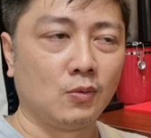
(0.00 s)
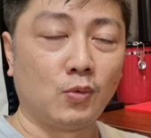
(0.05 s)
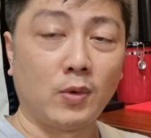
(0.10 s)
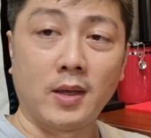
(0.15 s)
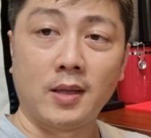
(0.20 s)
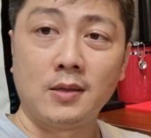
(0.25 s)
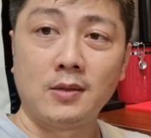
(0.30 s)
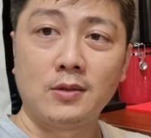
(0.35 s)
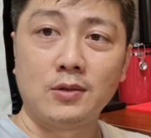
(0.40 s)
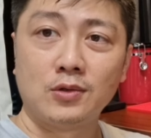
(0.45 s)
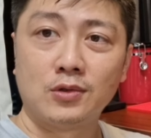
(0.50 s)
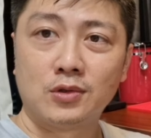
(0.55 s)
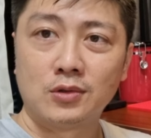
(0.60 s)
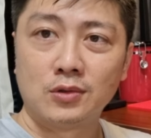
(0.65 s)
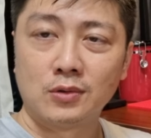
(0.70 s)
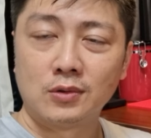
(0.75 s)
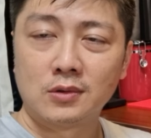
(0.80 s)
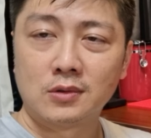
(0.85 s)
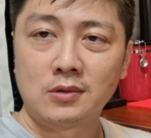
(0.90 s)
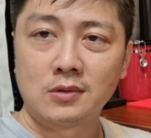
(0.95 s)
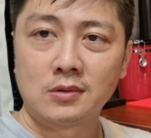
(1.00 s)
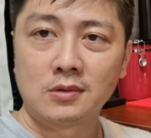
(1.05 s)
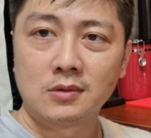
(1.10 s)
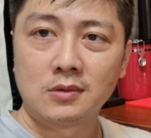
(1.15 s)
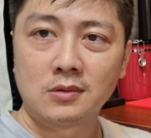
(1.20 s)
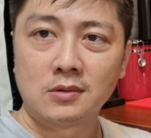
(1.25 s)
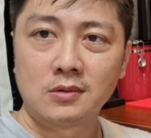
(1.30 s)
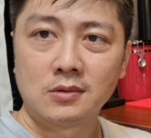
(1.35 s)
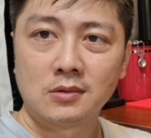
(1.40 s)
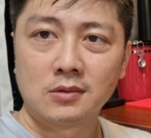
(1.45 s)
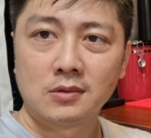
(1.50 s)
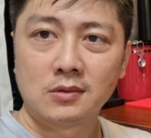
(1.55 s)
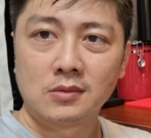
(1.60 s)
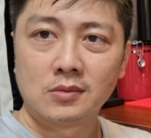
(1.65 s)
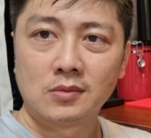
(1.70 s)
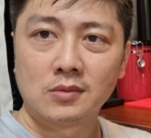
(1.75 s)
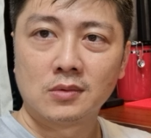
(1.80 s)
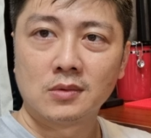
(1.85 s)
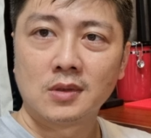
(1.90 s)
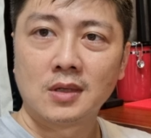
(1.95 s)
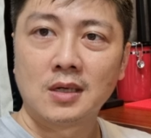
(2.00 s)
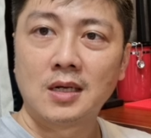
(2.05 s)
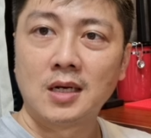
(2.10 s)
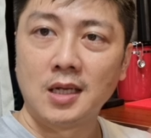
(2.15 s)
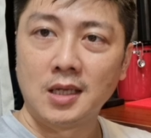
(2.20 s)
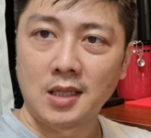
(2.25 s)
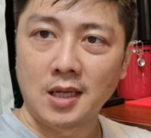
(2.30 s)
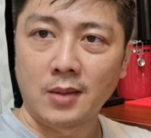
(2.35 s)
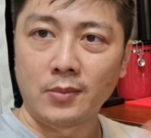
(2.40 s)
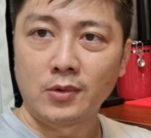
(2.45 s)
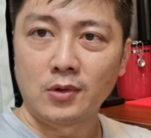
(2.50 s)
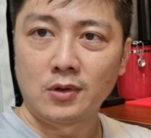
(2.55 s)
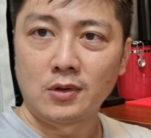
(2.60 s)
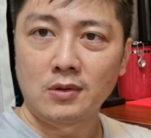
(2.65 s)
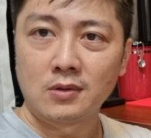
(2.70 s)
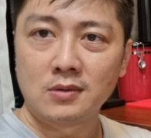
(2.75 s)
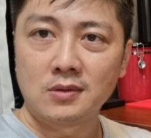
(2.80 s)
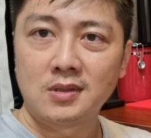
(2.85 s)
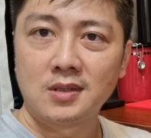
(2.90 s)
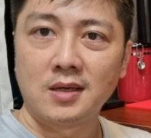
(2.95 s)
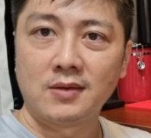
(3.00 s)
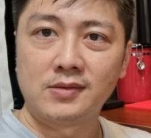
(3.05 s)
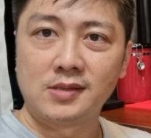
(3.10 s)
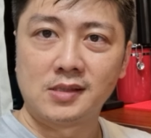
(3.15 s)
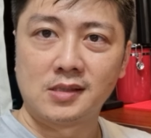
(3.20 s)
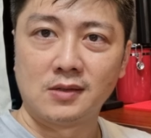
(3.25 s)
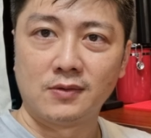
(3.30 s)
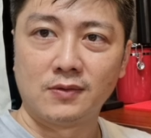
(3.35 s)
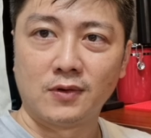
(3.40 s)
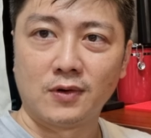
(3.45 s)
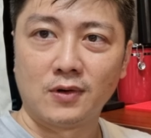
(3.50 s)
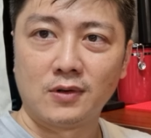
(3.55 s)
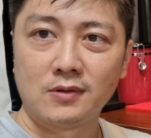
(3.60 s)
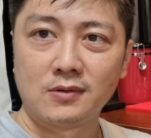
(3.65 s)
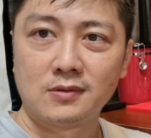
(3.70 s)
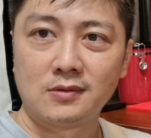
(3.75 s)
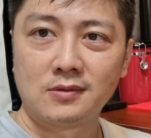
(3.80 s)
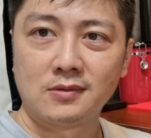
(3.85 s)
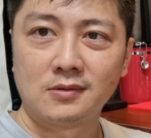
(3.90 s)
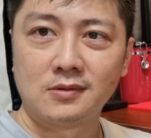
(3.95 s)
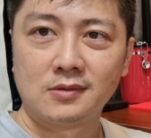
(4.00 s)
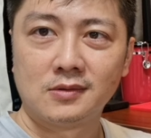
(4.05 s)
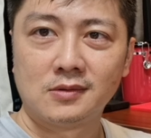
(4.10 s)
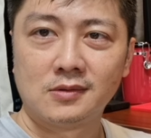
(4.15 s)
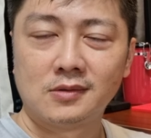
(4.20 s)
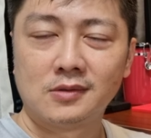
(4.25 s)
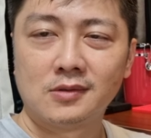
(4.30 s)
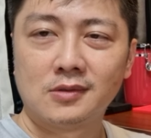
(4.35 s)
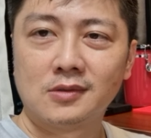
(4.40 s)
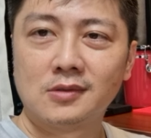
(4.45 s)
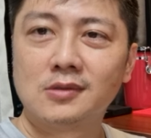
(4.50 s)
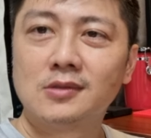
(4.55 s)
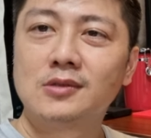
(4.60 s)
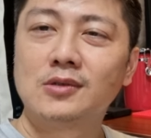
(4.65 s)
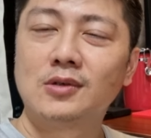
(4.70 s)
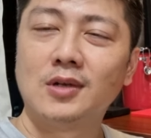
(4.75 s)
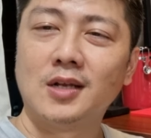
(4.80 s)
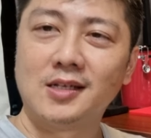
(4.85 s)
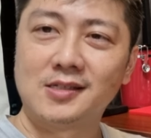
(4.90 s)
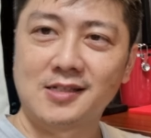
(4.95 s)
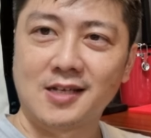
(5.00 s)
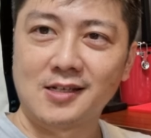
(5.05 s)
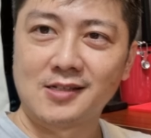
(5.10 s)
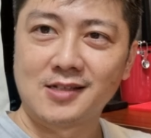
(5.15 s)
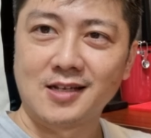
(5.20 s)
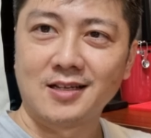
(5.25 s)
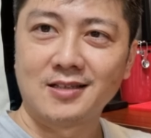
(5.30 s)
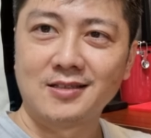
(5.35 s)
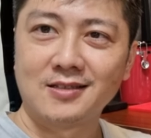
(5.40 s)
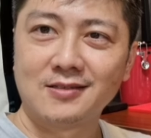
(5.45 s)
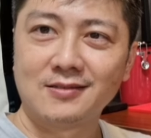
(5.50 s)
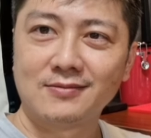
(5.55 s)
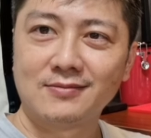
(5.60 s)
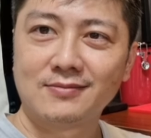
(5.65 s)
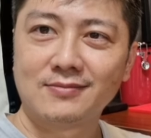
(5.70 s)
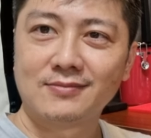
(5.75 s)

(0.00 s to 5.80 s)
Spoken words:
when you should clean up your DF64. So let's get started.